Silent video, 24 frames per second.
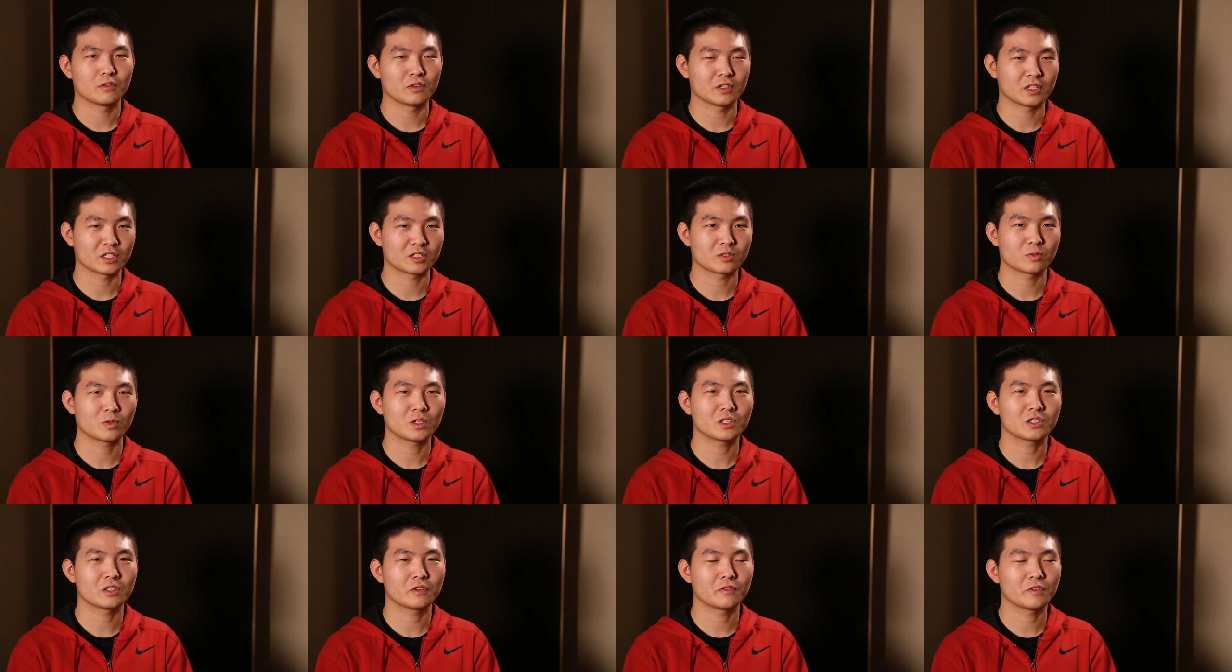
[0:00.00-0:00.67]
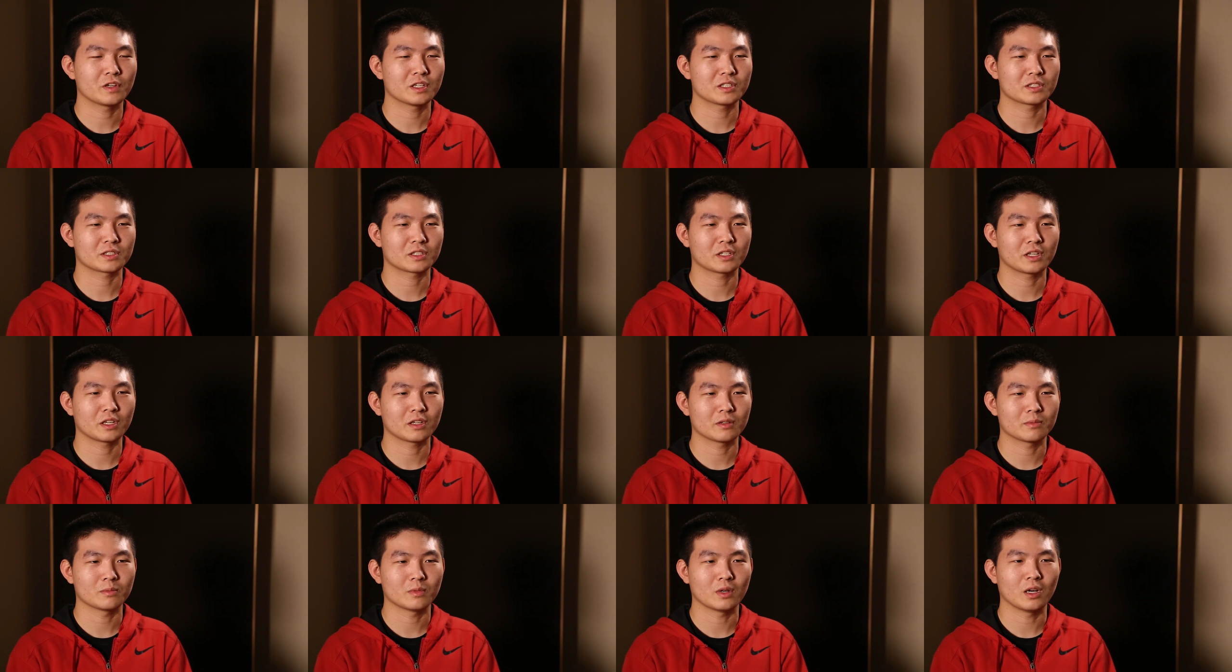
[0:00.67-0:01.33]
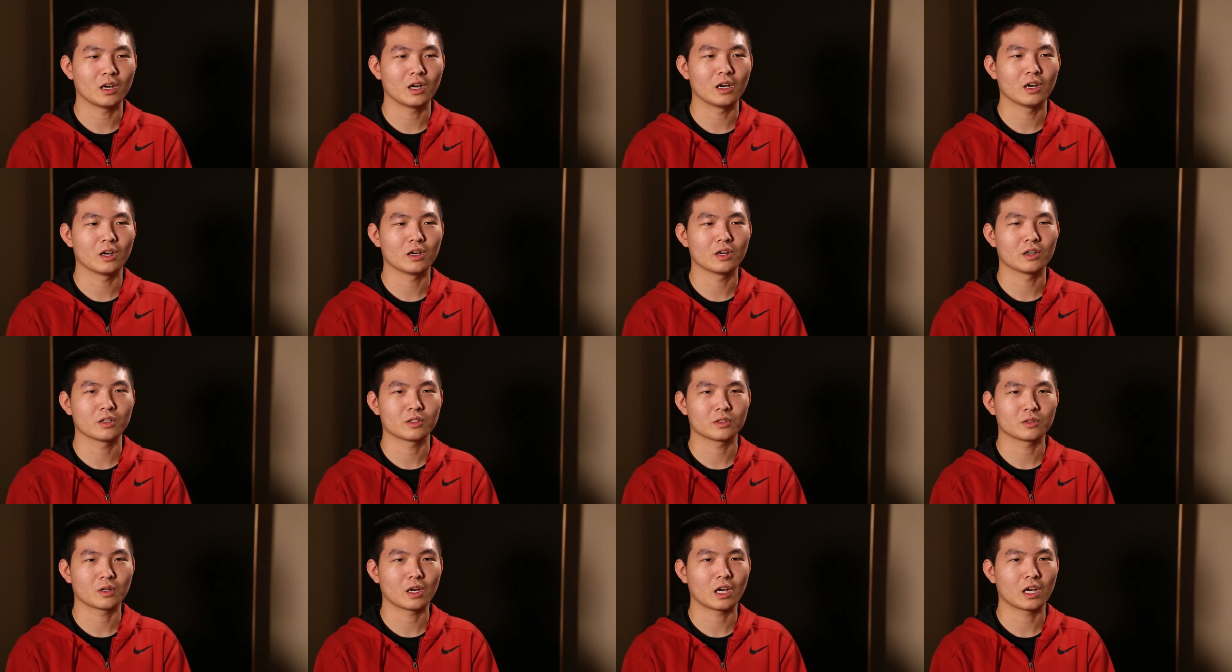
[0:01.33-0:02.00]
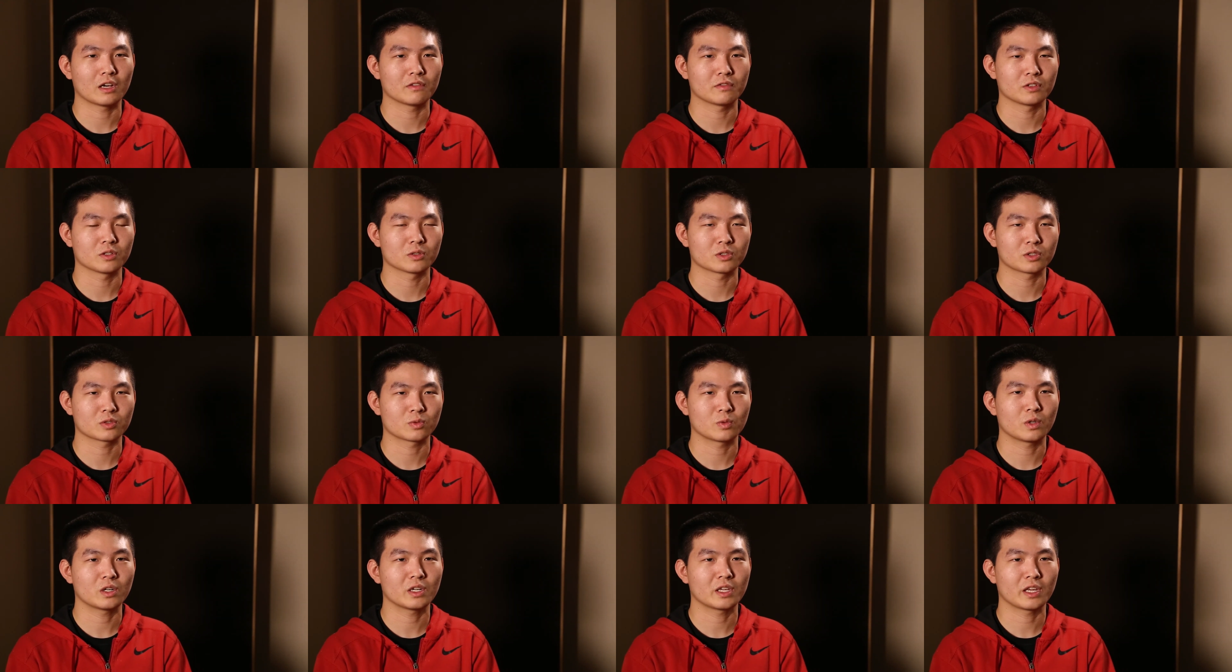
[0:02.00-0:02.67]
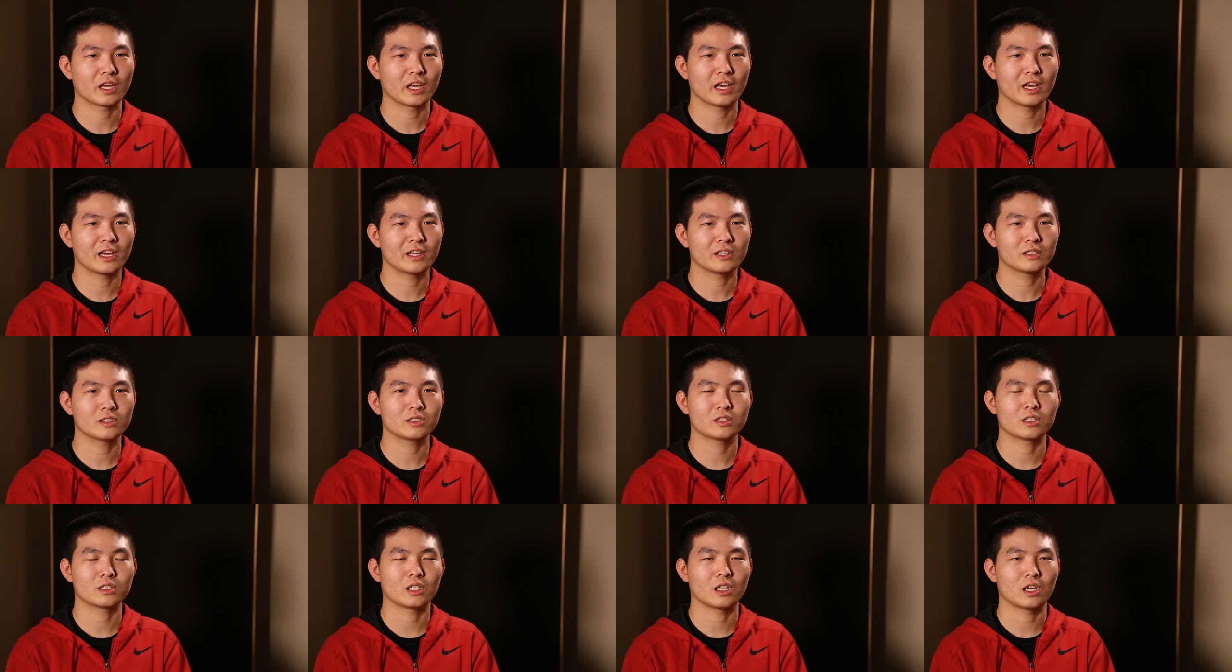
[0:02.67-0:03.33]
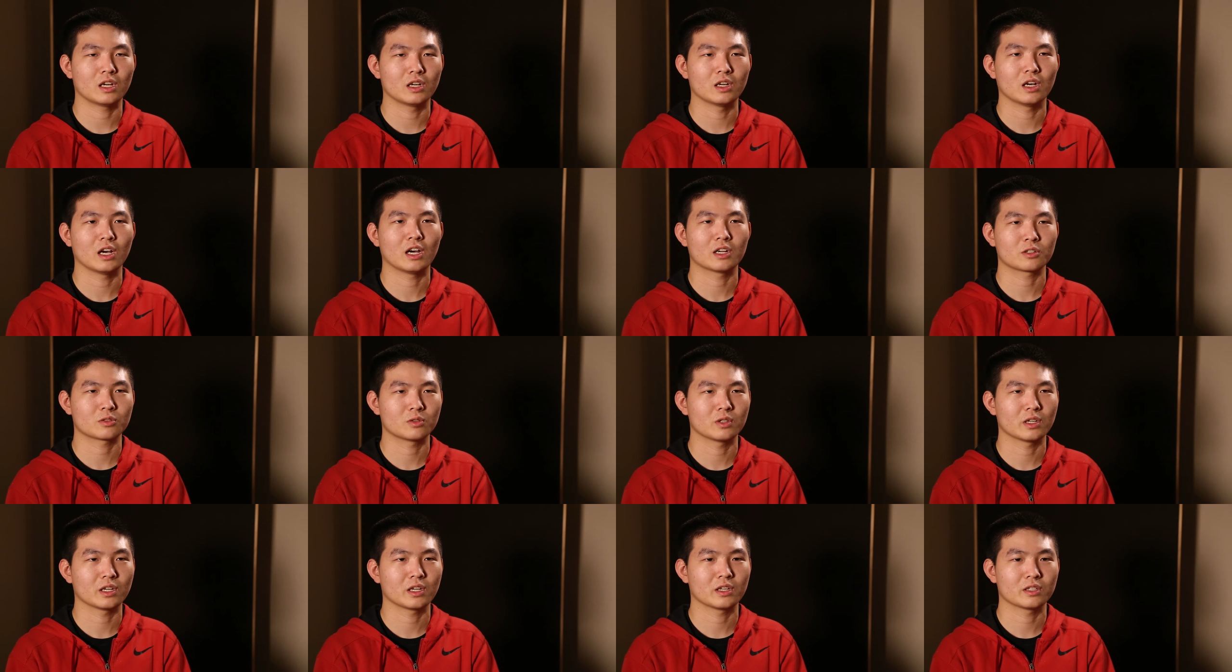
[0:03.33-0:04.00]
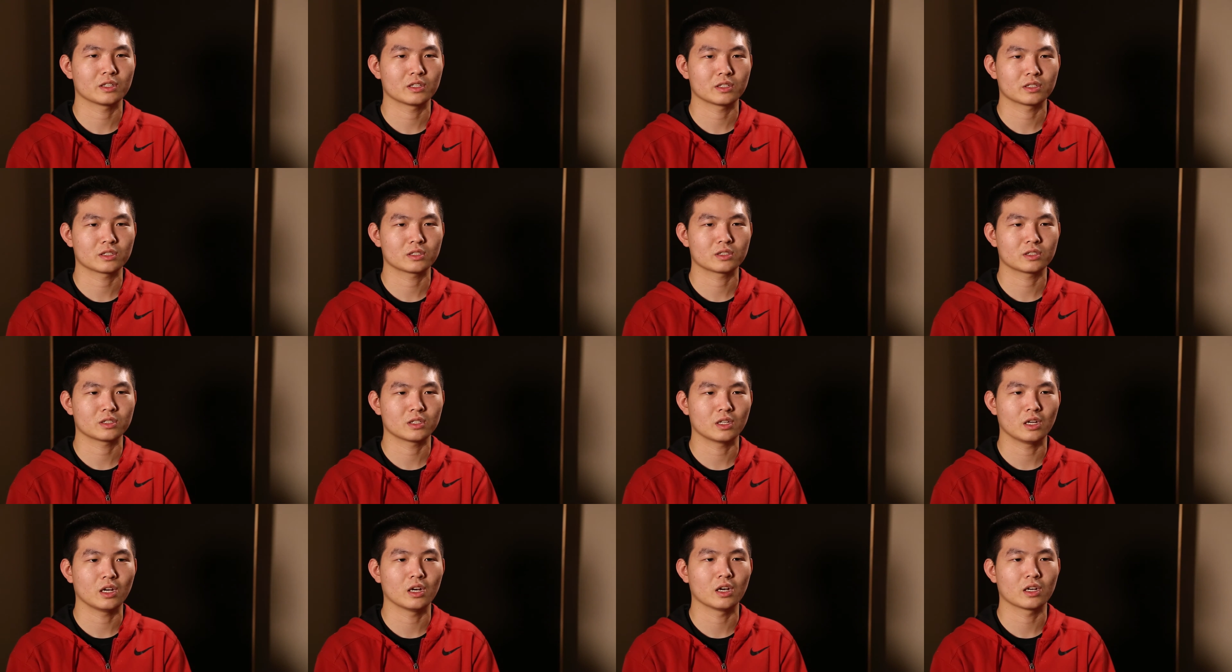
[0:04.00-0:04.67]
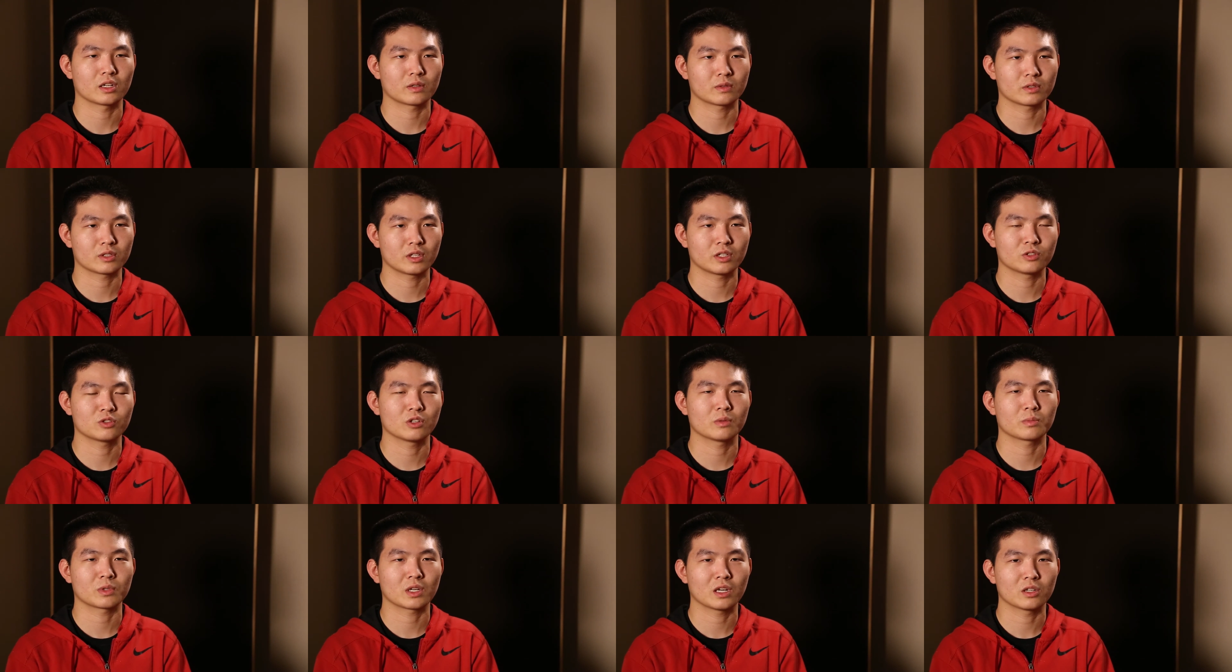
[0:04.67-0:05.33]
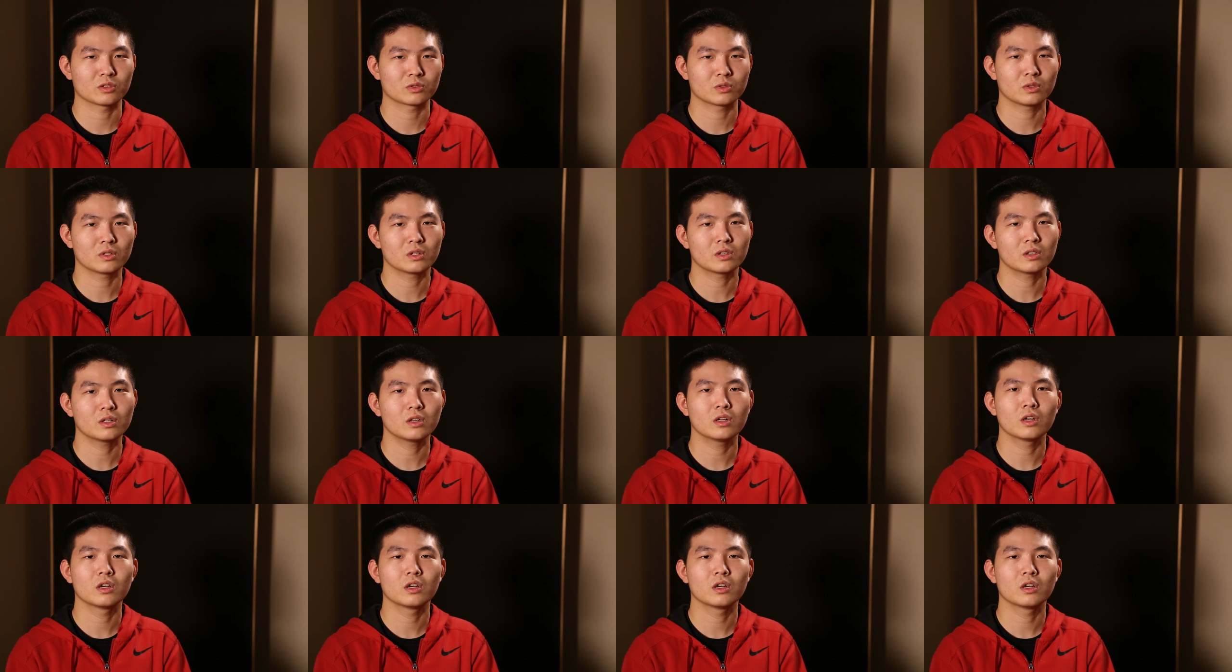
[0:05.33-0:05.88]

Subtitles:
For the sword defense game, you have your sword in hand, and actually it is a Daydream controller.